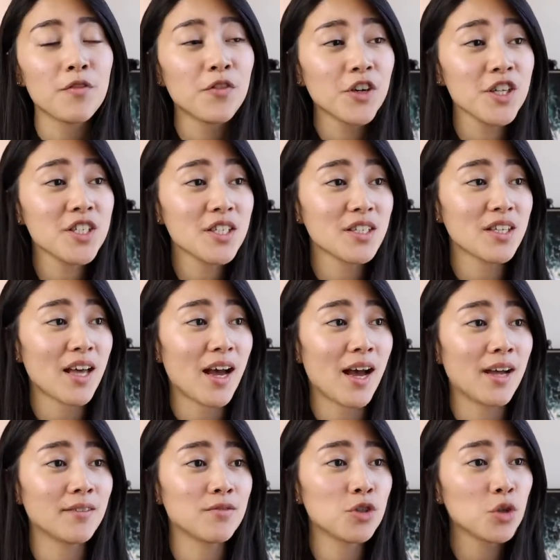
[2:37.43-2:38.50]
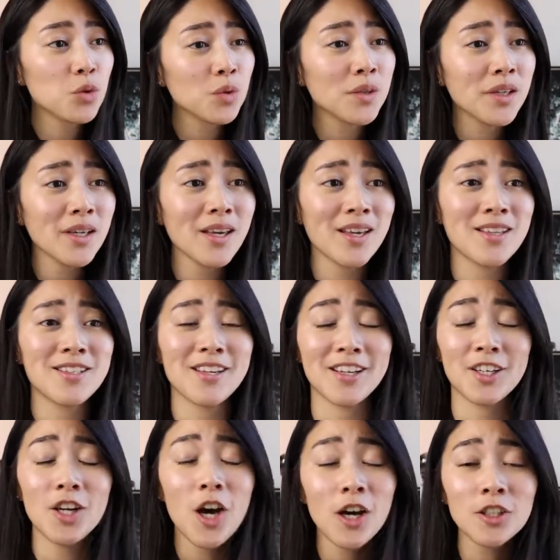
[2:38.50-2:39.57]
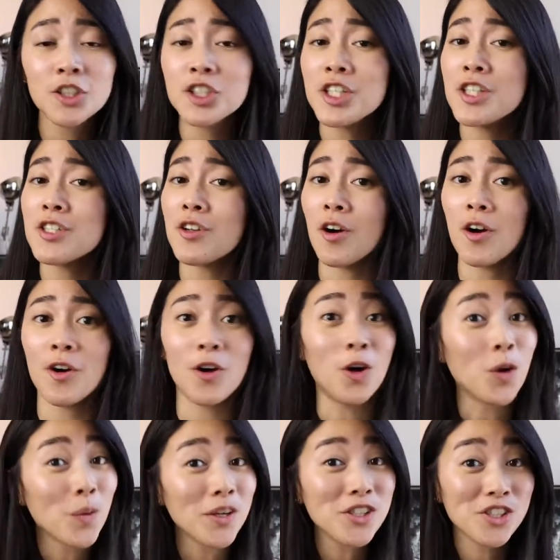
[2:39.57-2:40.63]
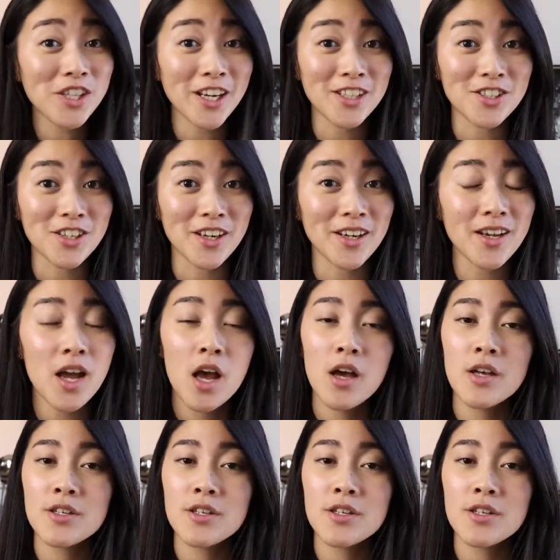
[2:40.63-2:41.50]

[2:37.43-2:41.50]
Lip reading: The first is that tooling and technologies are always changing,